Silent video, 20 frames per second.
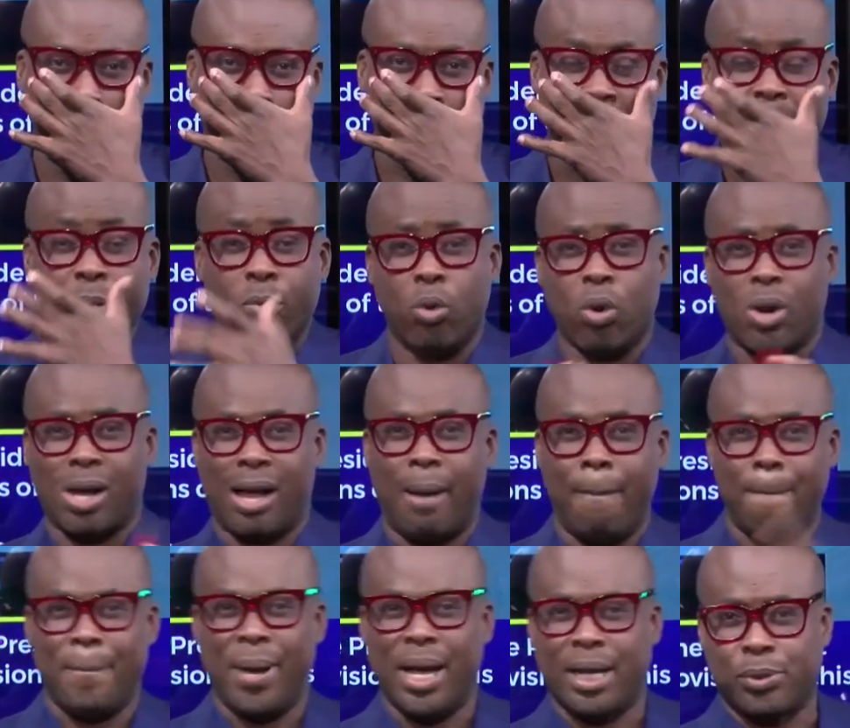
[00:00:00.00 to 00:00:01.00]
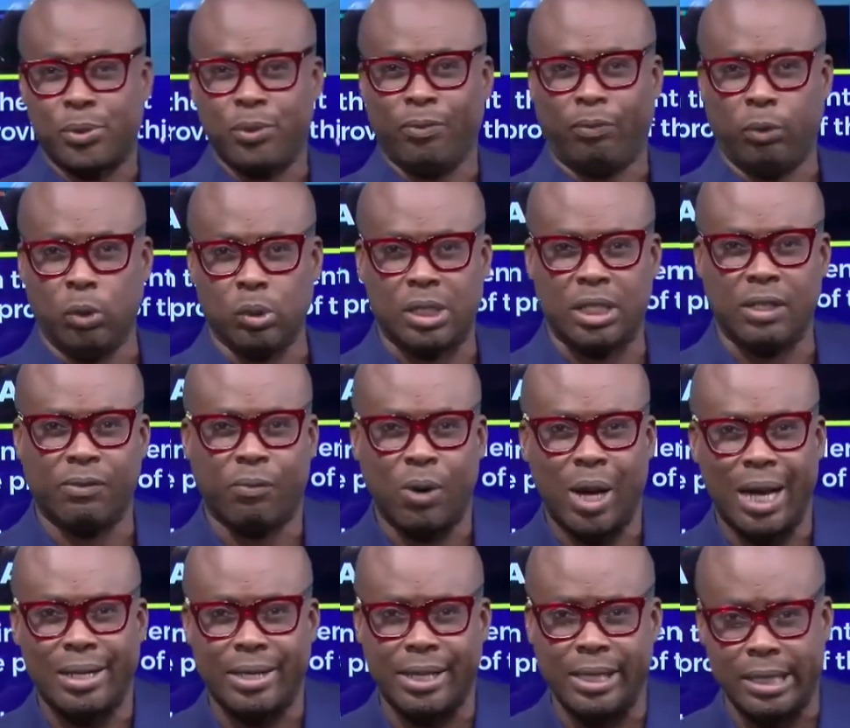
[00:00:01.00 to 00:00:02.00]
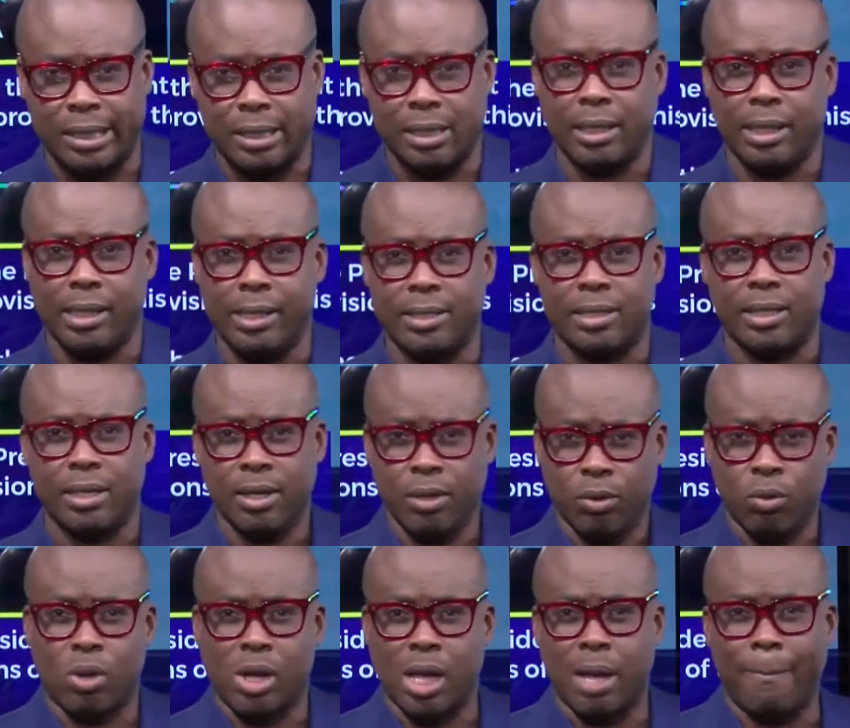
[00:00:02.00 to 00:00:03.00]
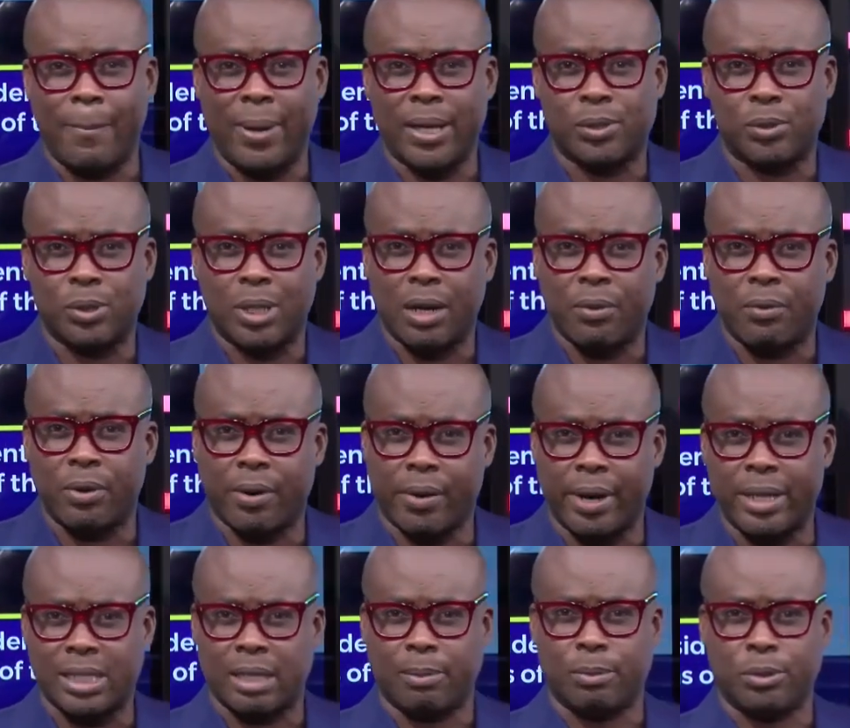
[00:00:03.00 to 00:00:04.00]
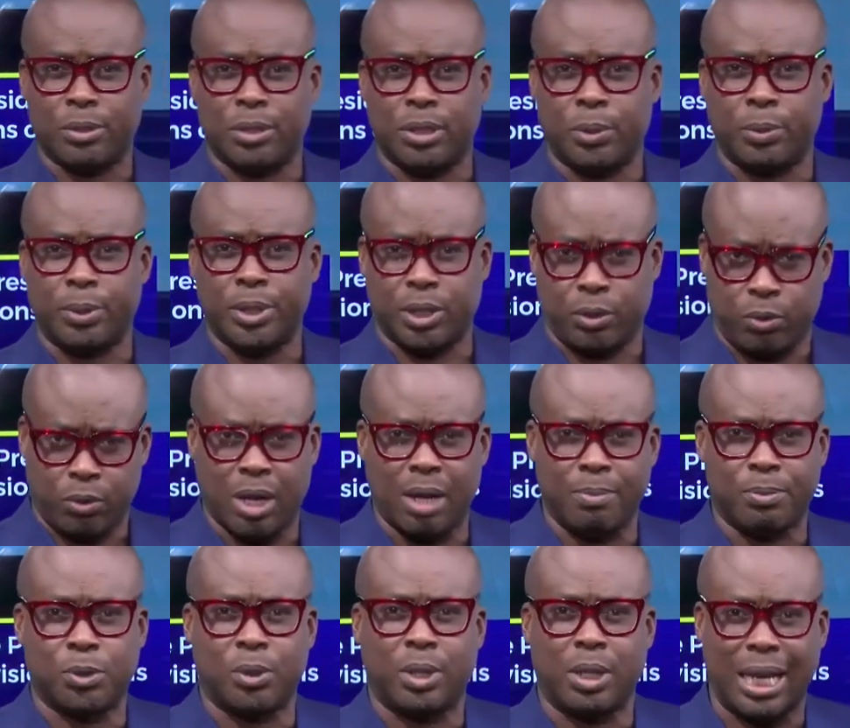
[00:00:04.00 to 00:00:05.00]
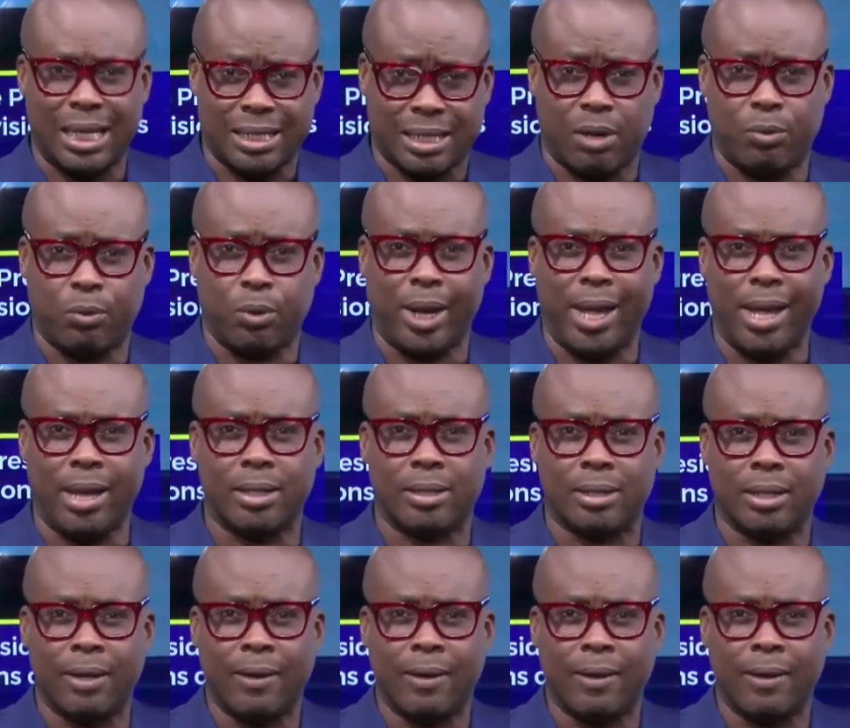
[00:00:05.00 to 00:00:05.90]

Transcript: And we'll come back to voting for our DCs. We'll come back to that regrettable situation. We'll come to that. That's how we'll end.